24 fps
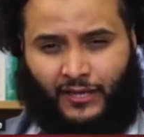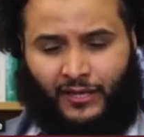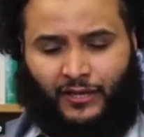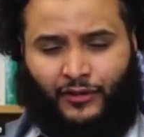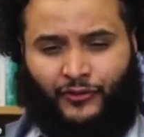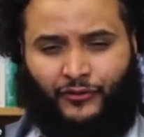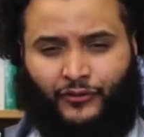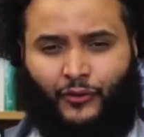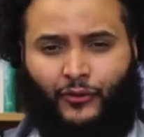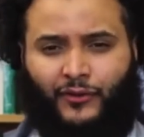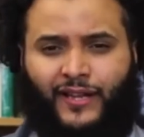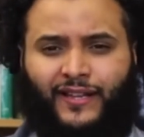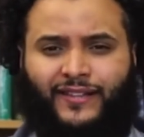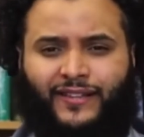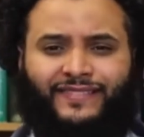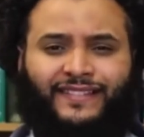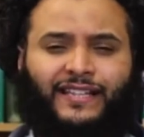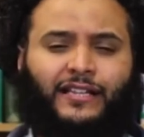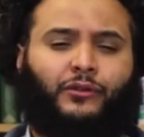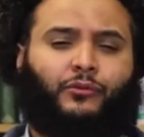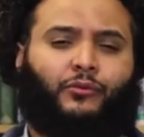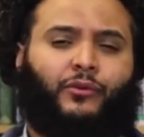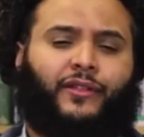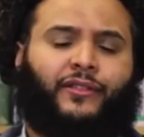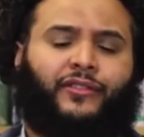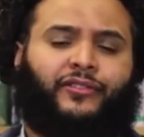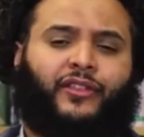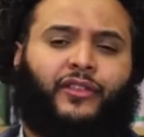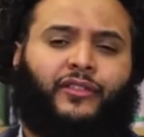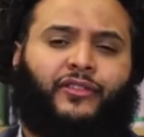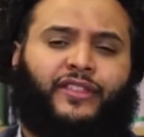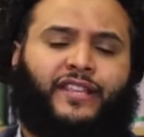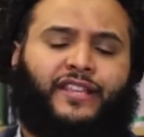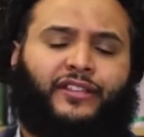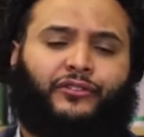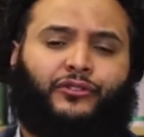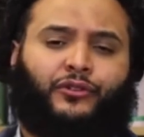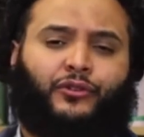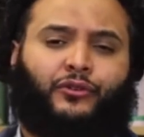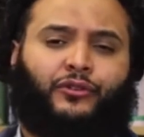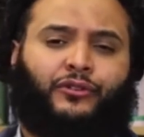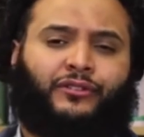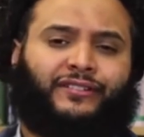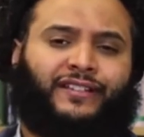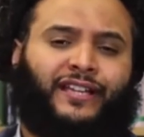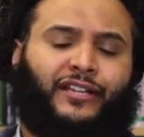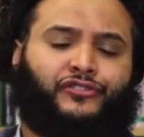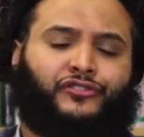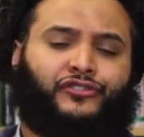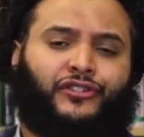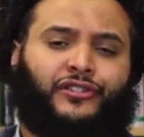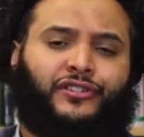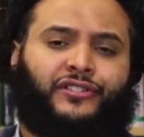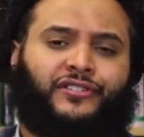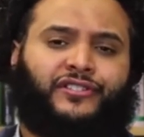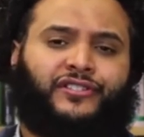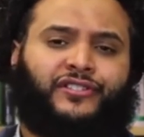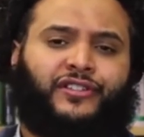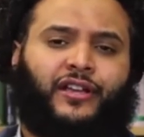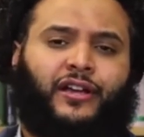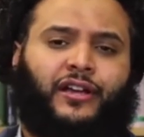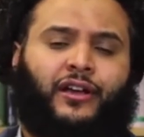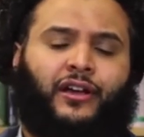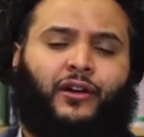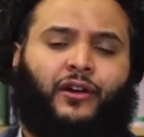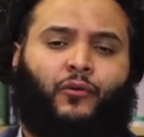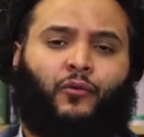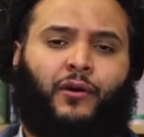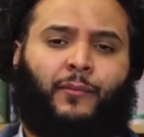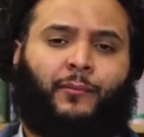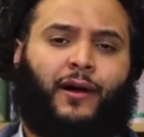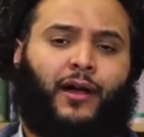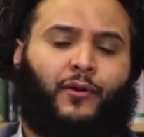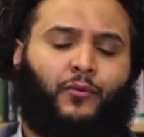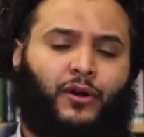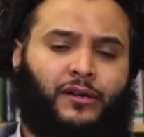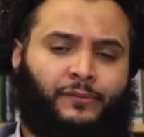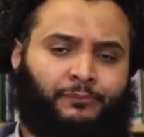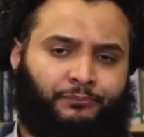So let's deal with these two contentions one by one.